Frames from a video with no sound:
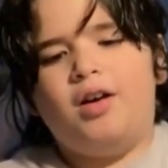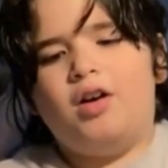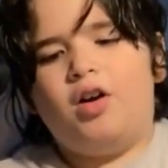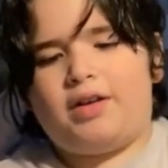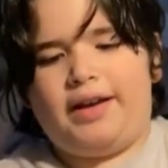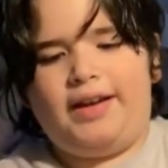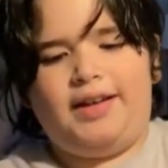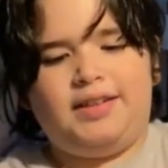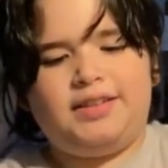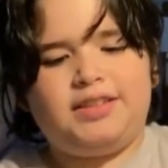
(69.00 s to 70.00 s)

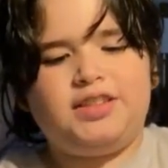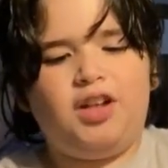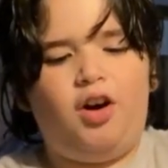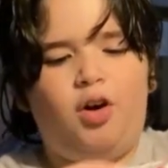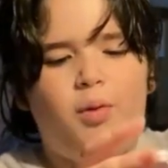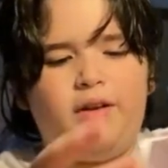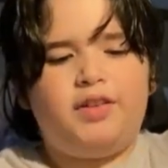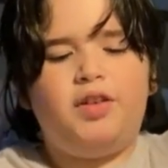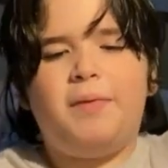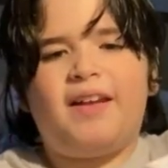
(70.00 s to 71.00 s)
Okay, so
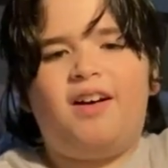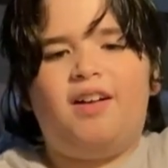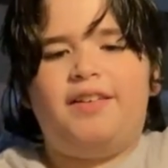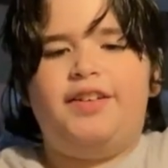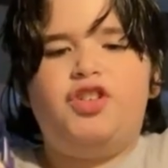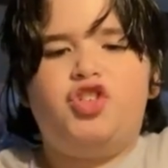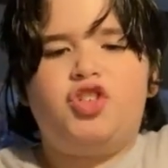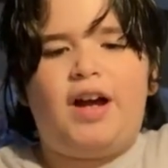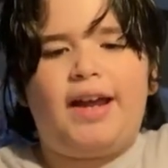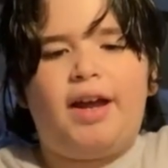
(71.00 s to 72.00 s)
to my
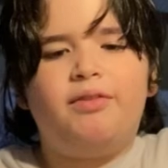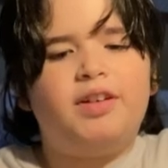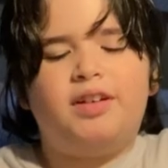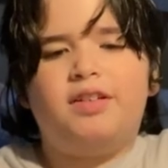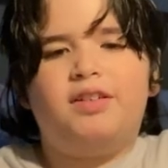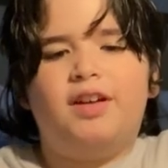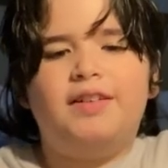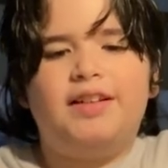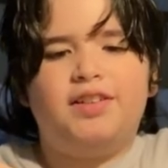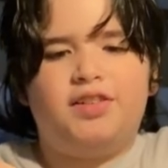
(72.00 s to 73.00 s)
knowledge, I haven't done
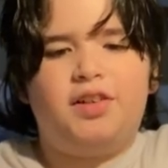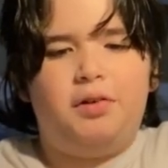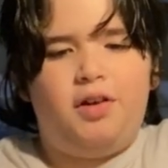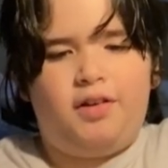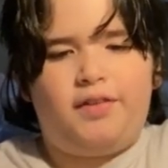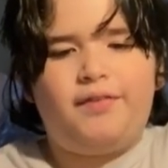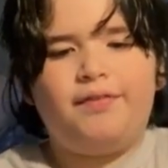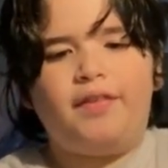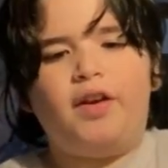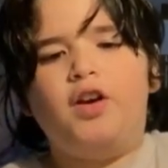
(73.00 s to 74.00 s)
these in so long.
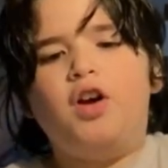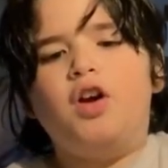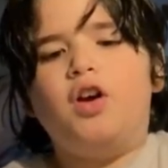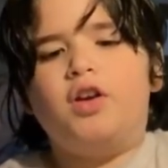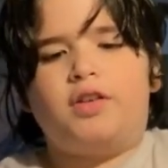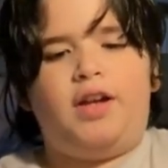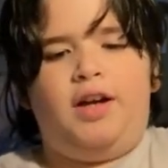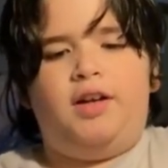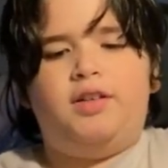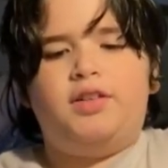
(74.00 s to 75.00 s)

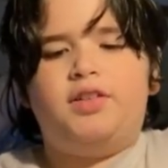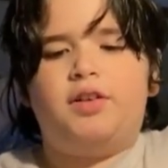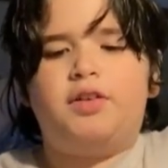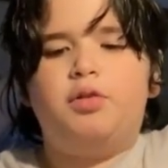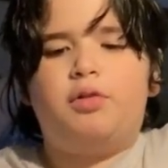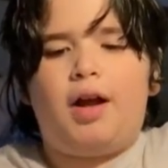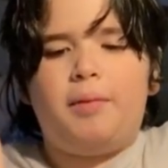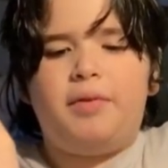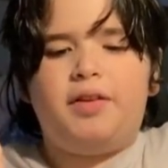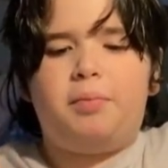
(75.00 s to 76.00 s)
Yeah, so you
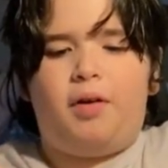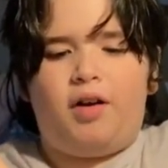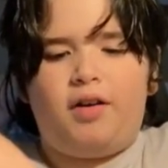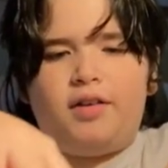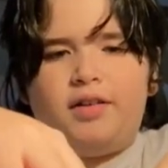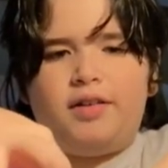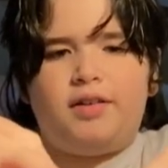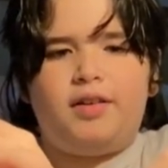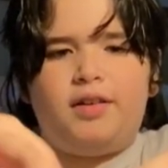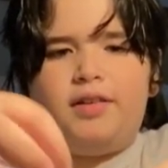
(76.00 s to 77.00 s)
grab this part
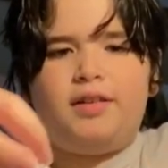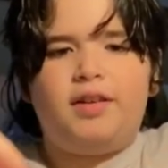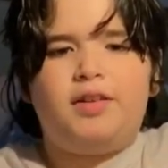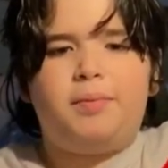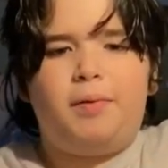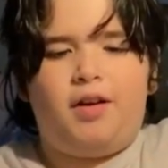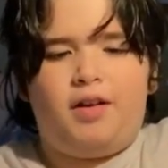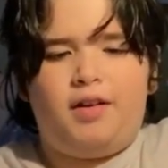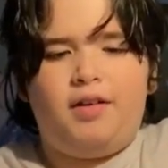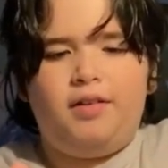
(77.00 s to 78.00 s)
and this
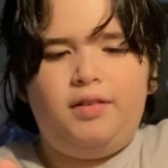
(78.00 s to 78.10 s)
part.